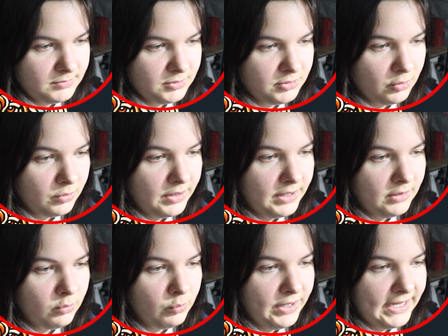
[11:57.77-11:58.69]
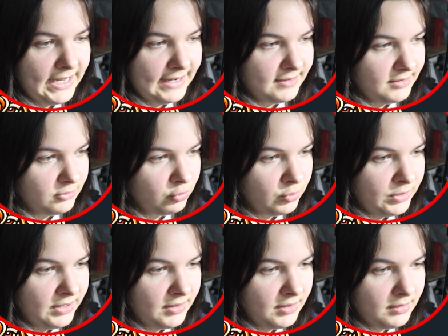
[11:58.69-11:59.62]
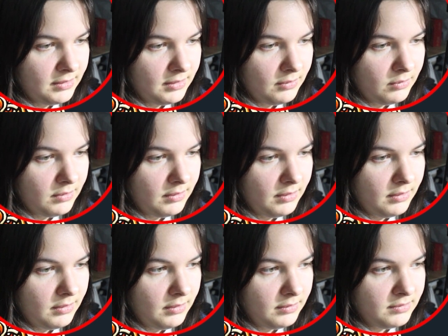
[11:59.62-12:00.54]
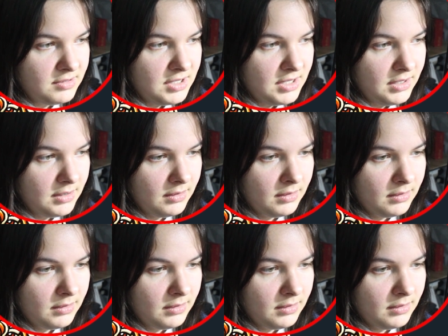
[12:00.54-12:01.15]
so we can tweak the